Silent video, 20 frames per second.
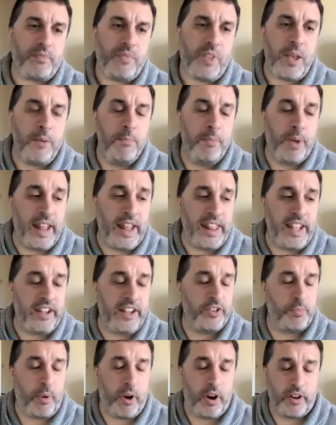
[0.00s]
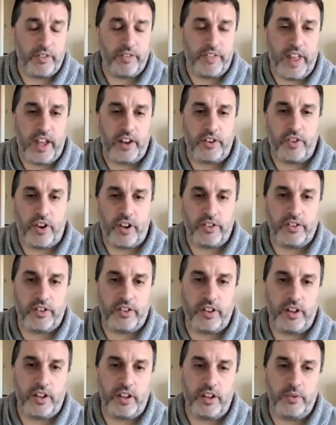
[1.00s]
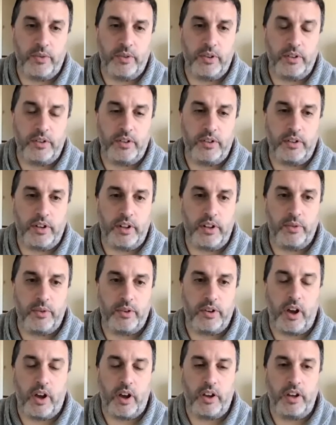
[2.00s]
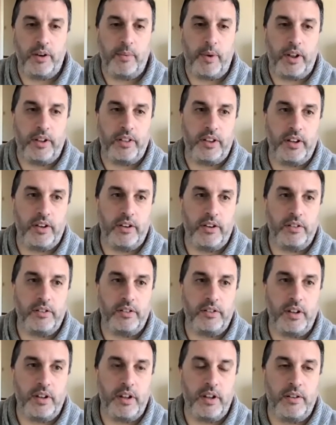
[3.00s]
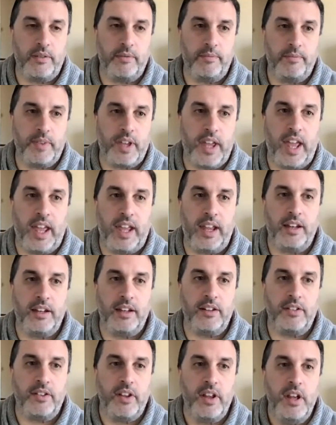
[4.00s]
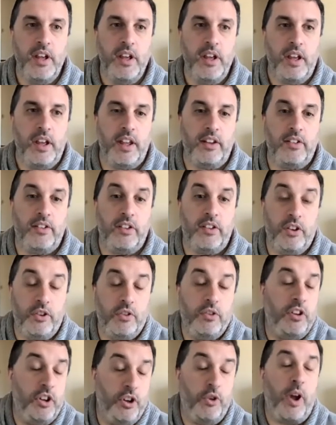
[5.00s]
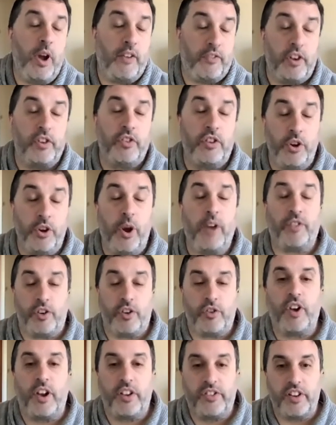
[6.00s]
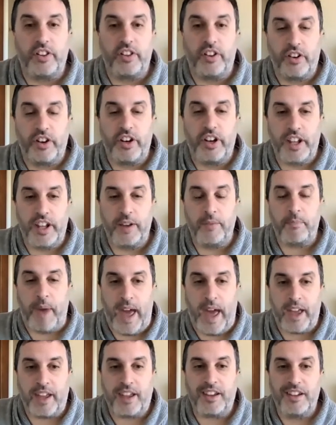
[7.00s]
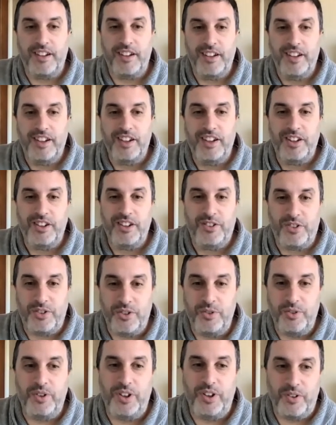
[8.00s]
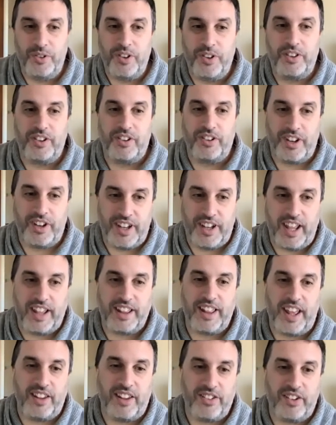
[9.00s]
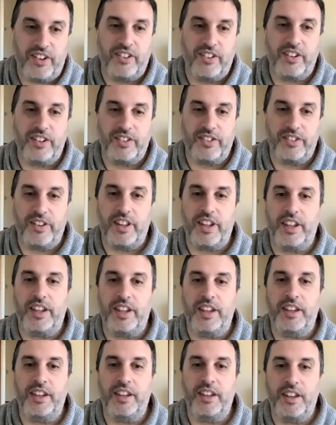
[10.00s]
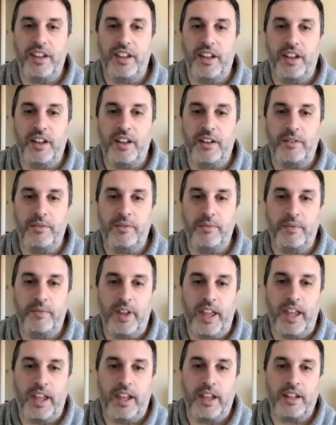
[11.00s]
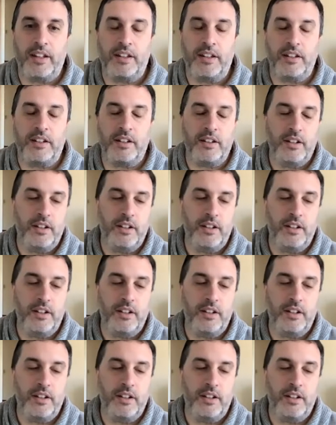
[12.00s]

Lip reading: But I think as part of that trust that you were talking about there, Kane, is you have to trust that they're going to get back to you, that they're going to take that seriously, and